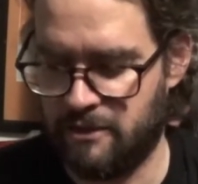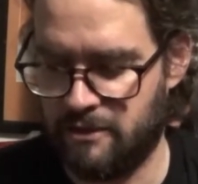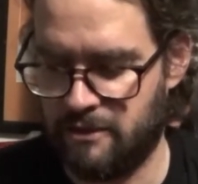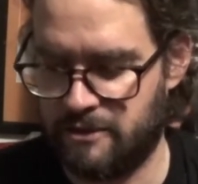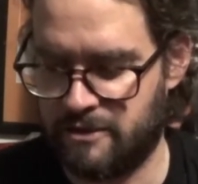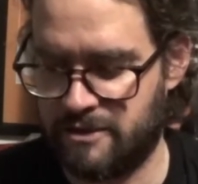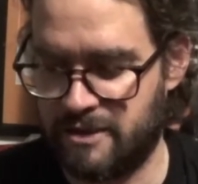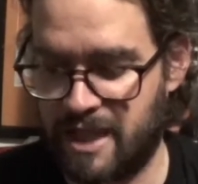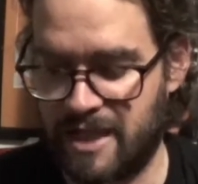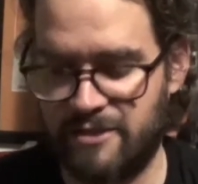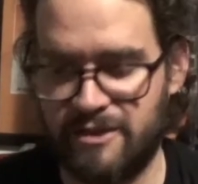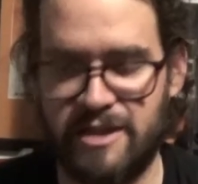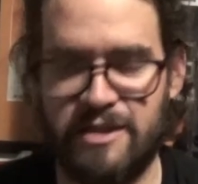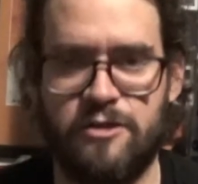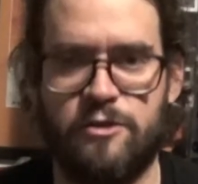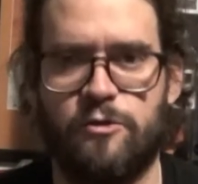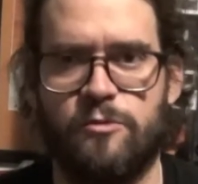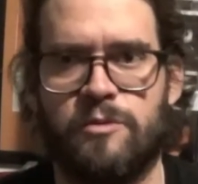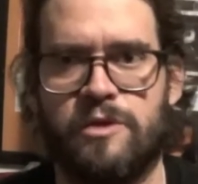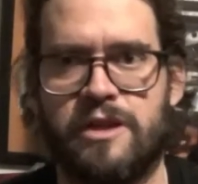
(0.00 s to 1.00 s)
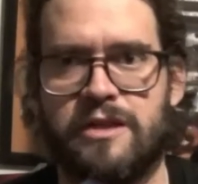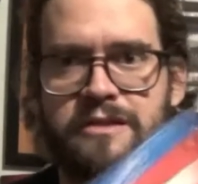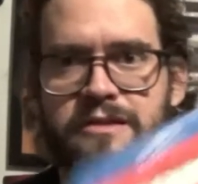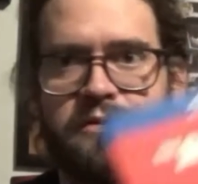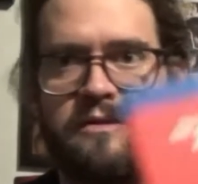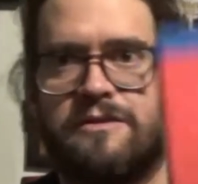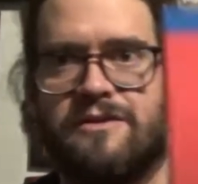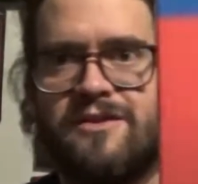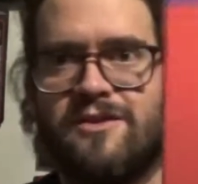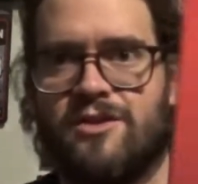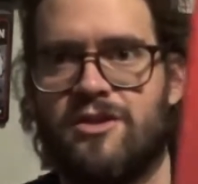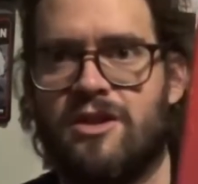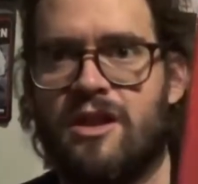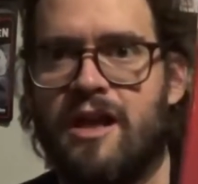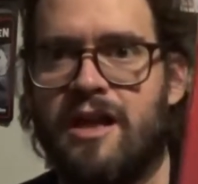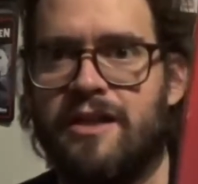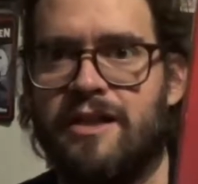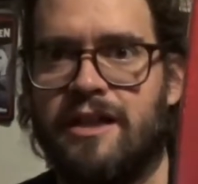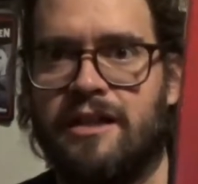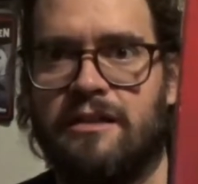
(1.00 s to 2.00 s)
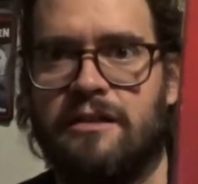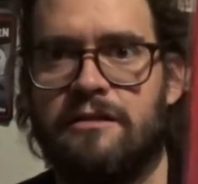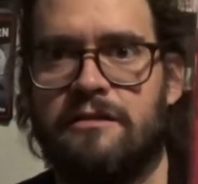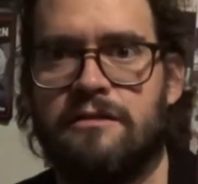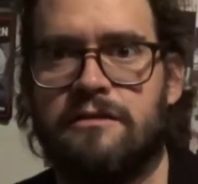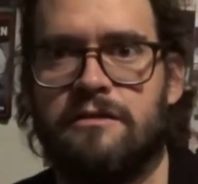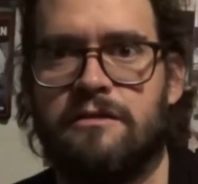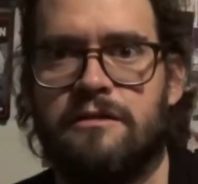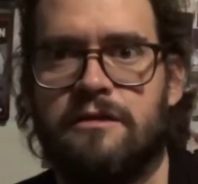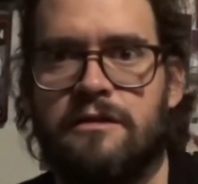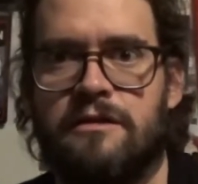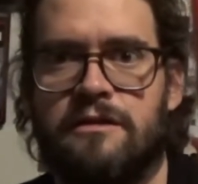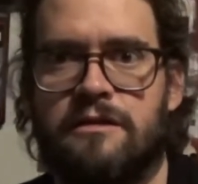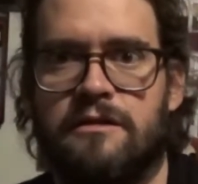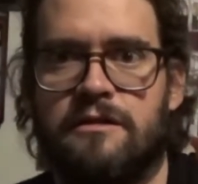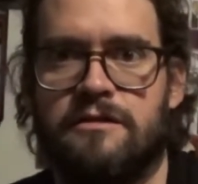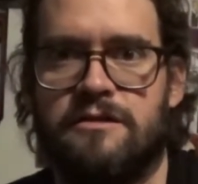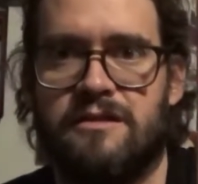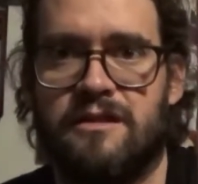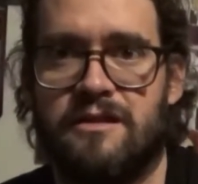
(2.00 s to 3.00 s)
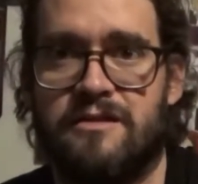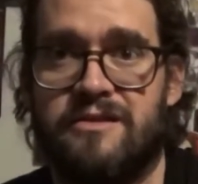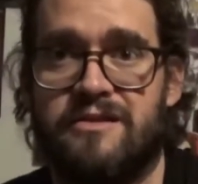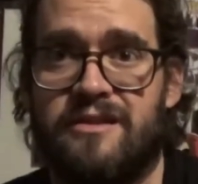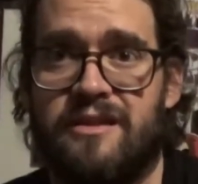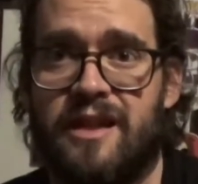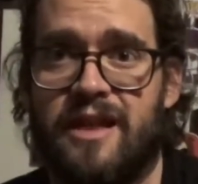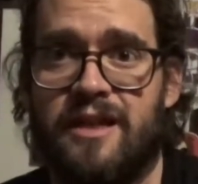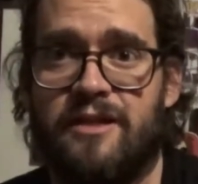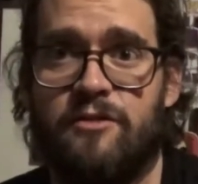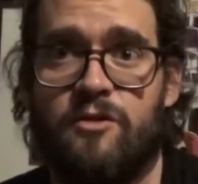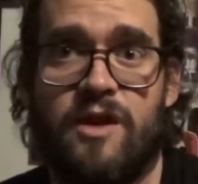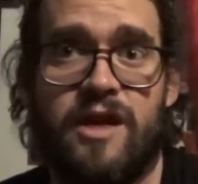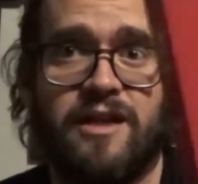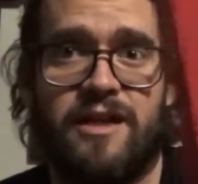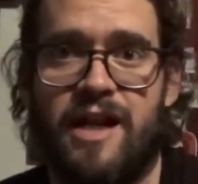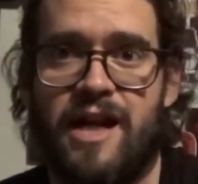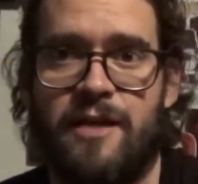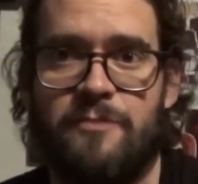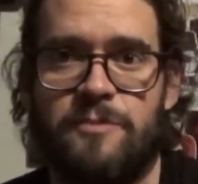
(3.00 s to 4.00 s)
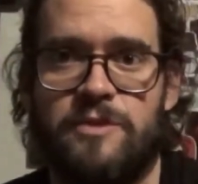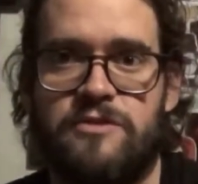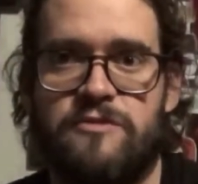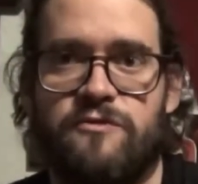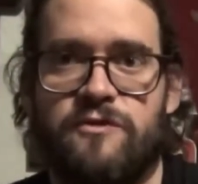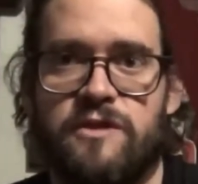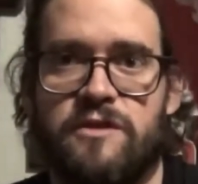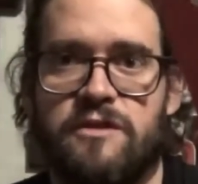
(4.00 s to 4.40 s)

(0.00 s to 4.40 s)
Stanley Kubrick's The Shining. Just a great atmospheric